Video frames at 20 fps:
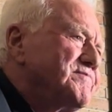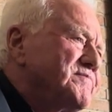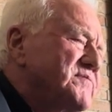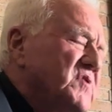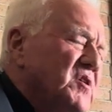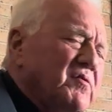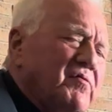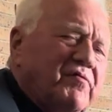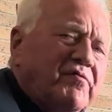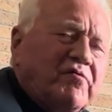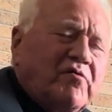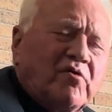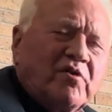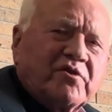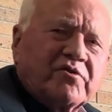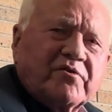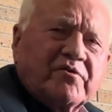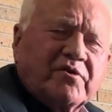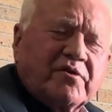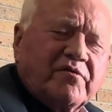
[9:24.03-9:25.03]
The
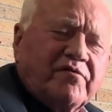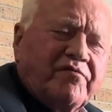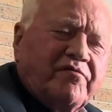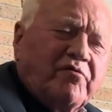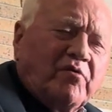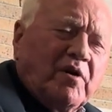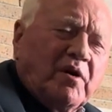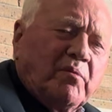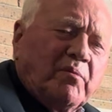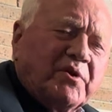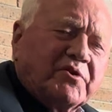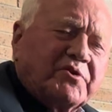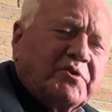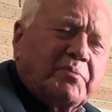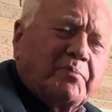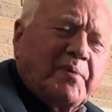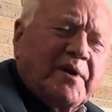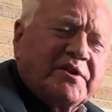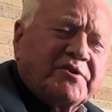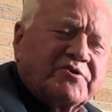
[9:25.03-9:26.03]

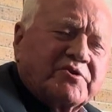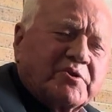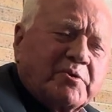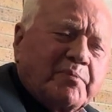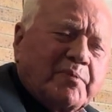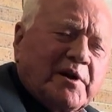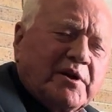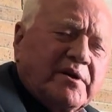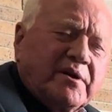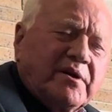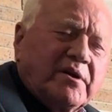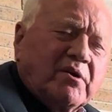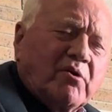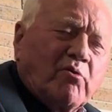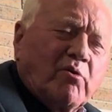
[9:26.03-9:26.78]
foremost principle in the